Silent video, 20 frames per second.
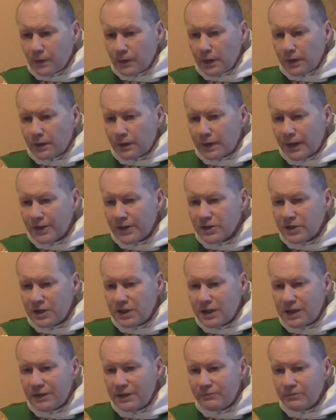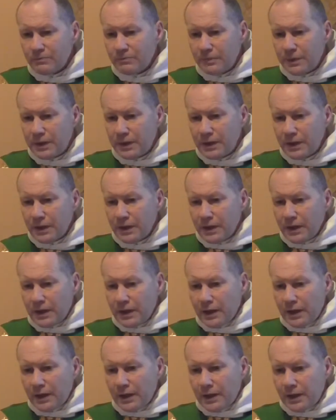It can actually even be
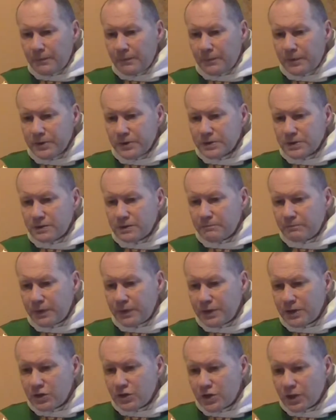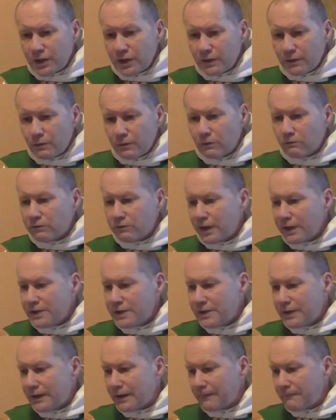a person preaching or
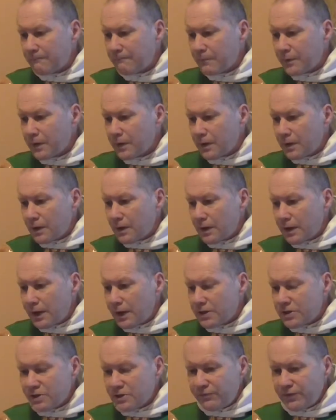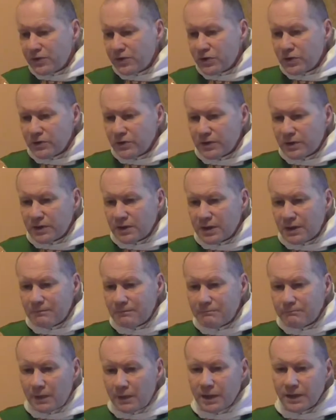writing. It's sufficient that
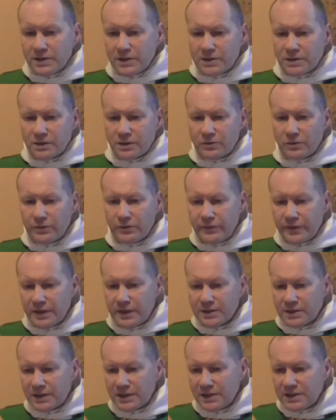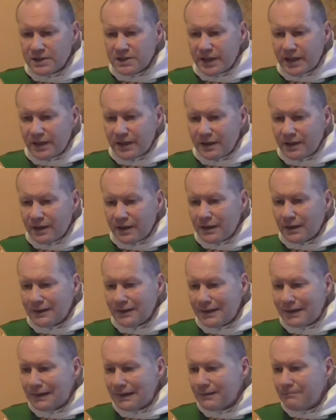amongst the good things that he's saying, a
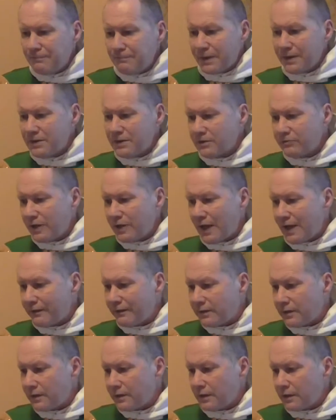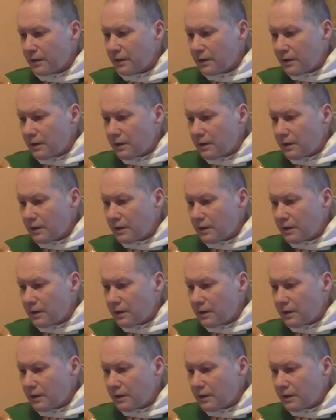little bit of error